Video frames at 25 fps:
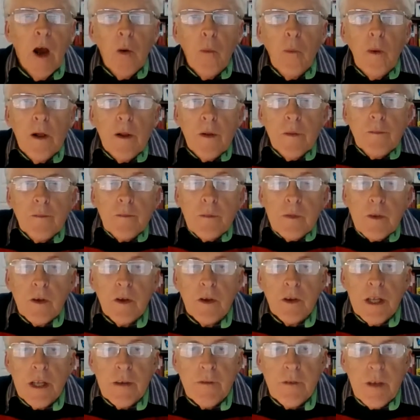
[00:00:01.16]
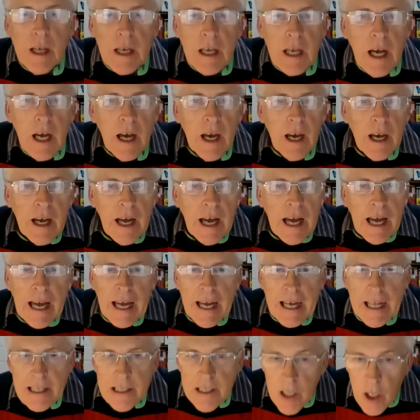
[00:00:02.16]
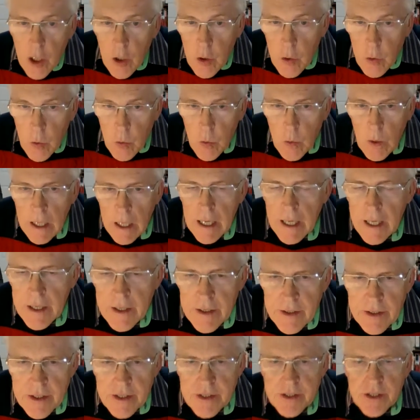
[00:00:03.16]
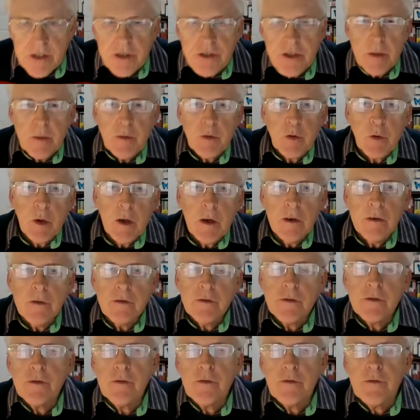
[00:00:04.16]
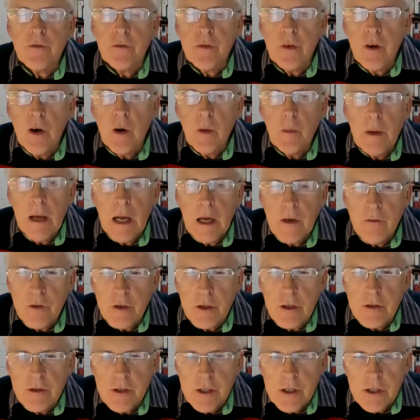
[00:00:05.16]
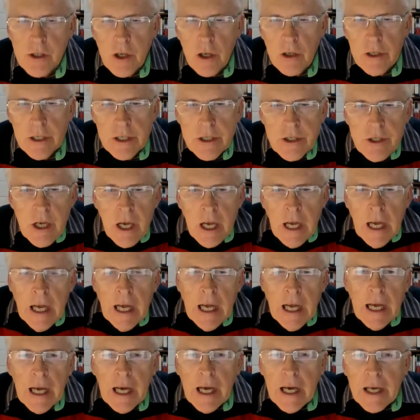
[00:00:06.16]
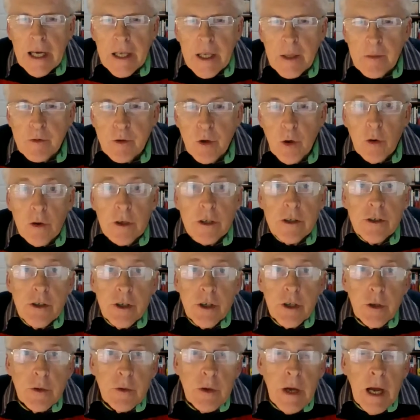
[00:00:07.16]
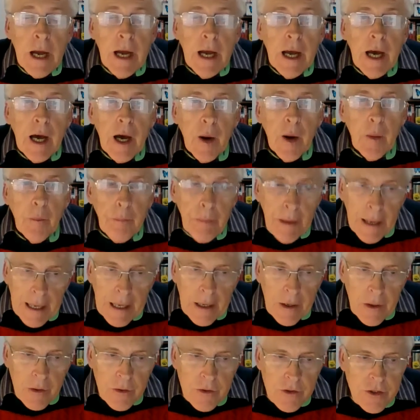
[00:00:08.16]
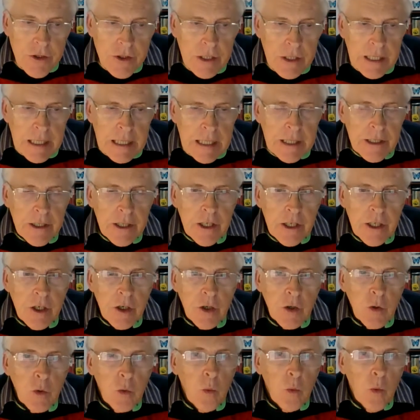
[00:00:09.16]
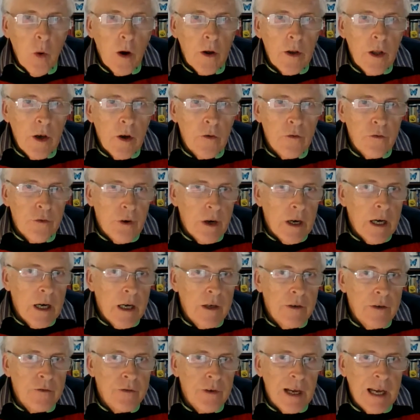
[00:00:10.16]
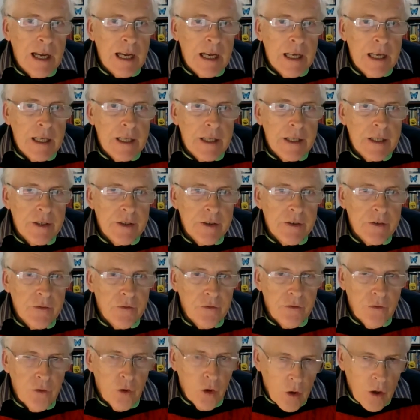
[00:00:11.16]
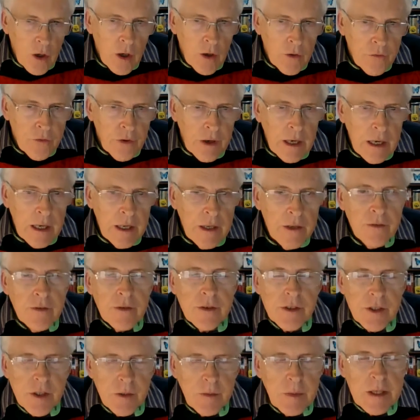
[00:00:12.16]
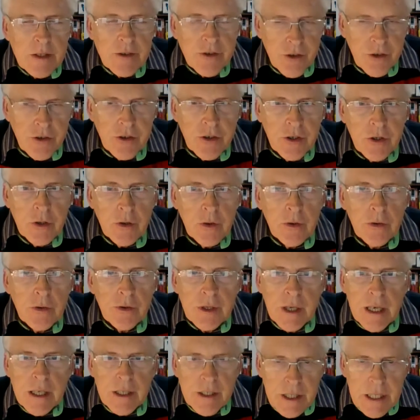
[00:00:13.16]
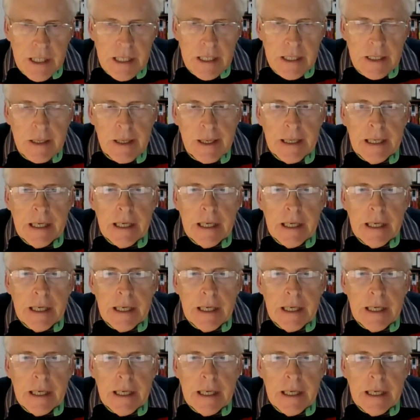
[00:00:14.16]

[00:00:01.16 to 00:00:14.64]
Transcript: Well, good evening. Hello, this is Jim 12 from Alpha Crucis College, and I'm talking to you about EDU 105 and 405, semester 219.